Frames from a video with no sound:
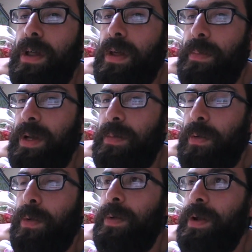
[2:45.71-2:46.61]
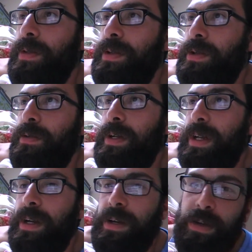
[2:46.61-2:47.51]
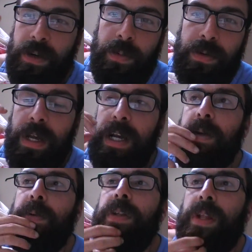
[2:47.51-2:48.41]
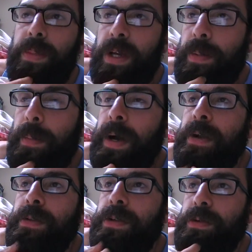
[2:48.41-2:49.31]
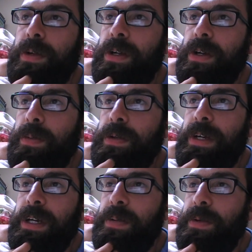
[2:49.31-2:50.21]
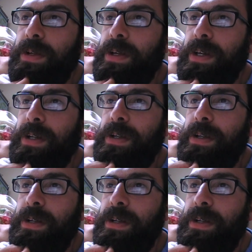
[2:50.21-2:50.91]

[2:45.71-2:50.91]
they'll beat up a woman on the street in a couple's argument, and they'll beat up a man on the street in a couple's argument, and